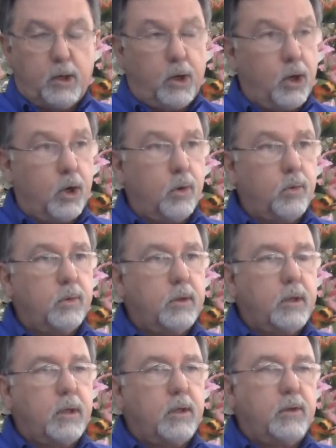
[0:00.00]
You know,
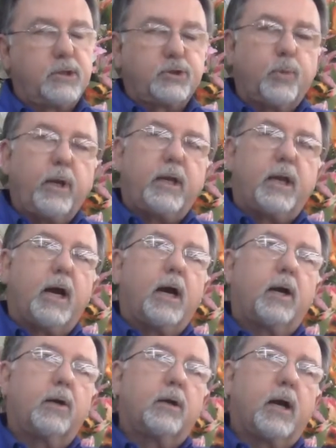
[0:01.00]
this week
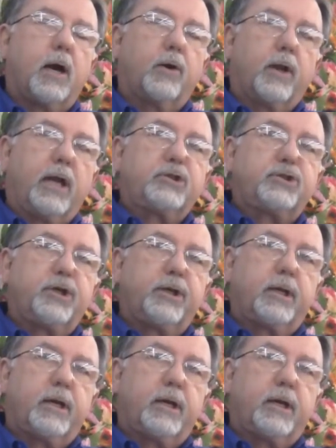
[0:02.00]
our nation